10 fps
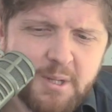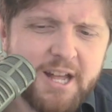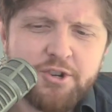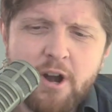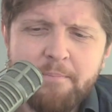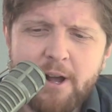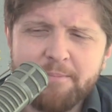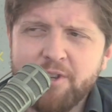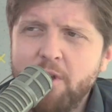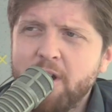But then Trump
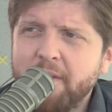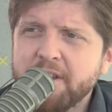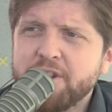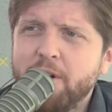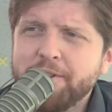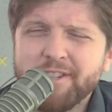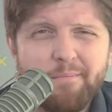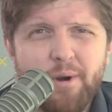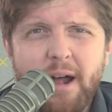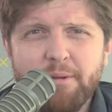comes along, and this causes
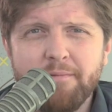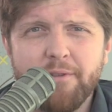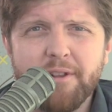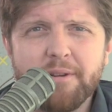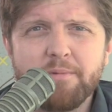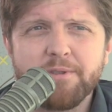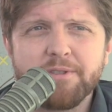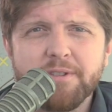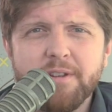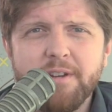a problem for the
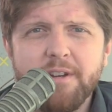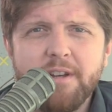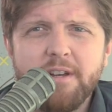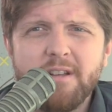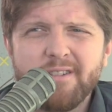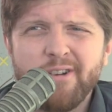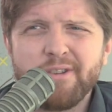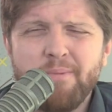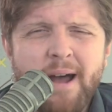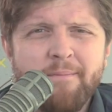liberals, it
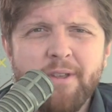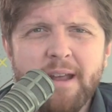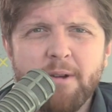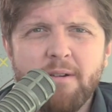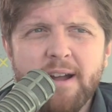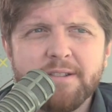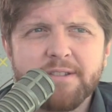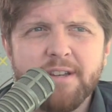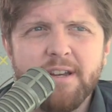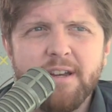causes a problem for the
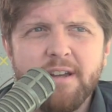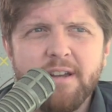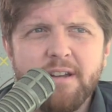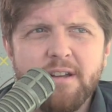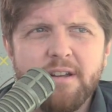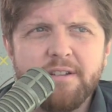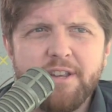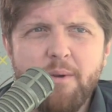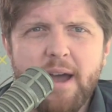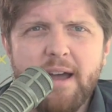Democrats.
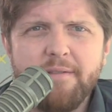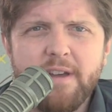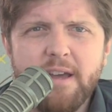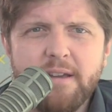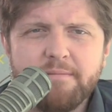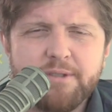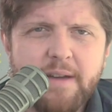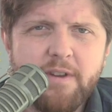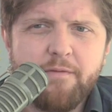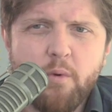So you have a
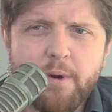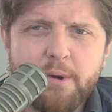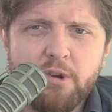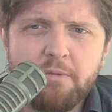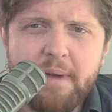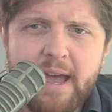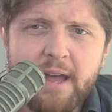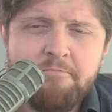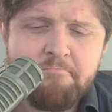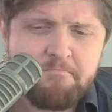74 year old
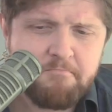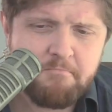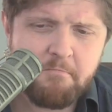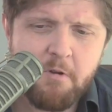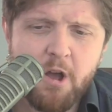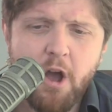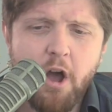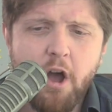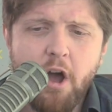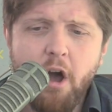man
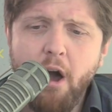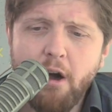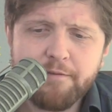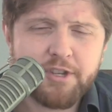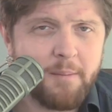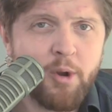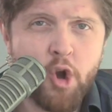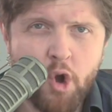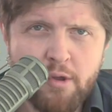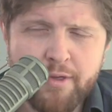of some
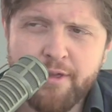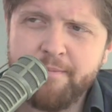girth.